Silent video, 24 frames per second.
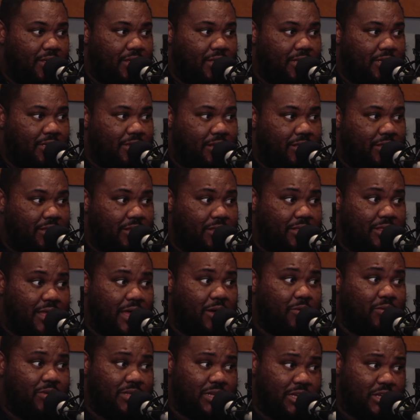So I thought that
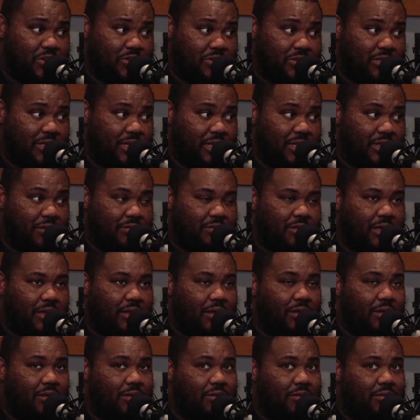was interesting. I was like,
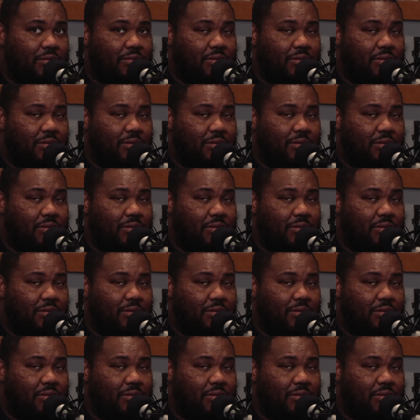oh, okay.